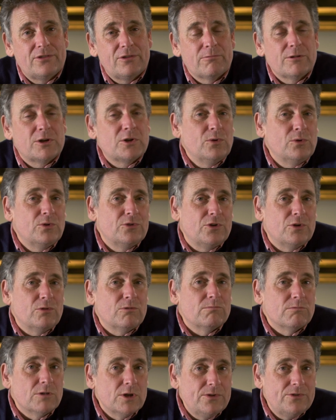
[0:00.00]
to record your
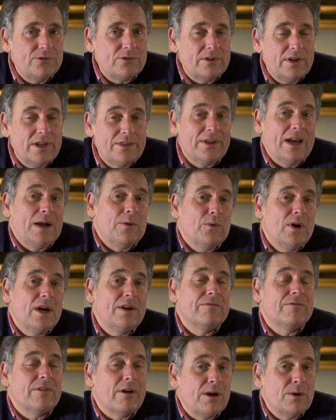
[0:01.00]
route, and that
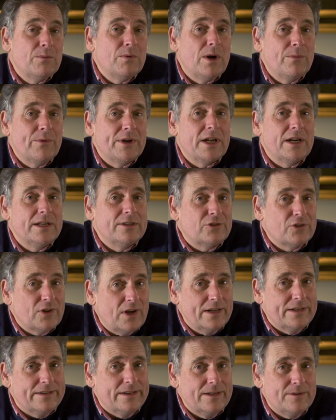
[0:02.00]
worked very well when I
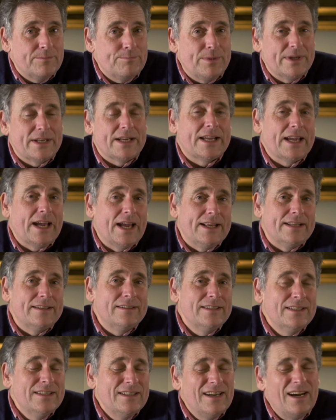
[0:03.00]
tried it. But
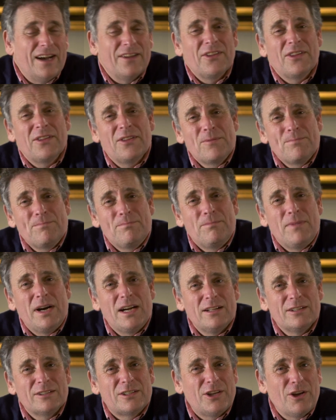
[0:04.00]
again, other than
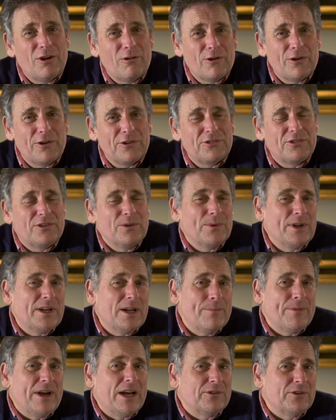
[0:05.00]
mild curiosity when
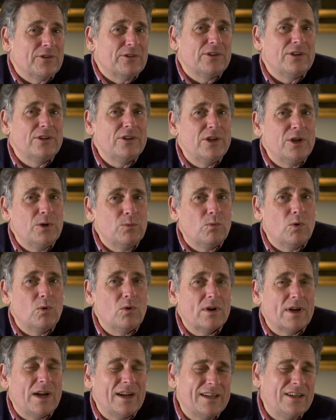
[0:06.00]
I'm out on a new
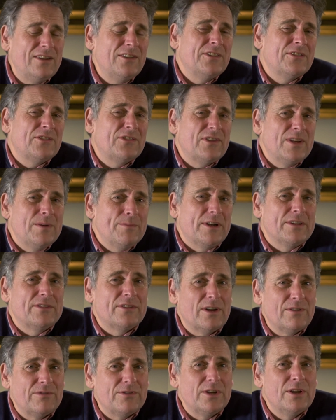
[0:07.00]
walk, I can't see
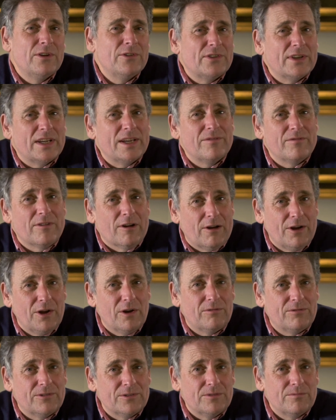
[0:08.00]
myself using it very
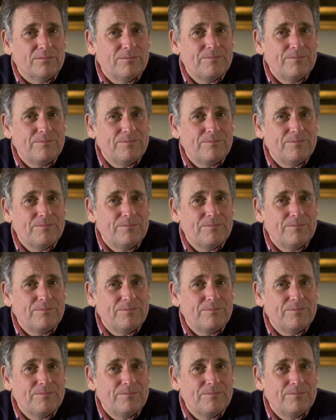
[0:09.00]
often.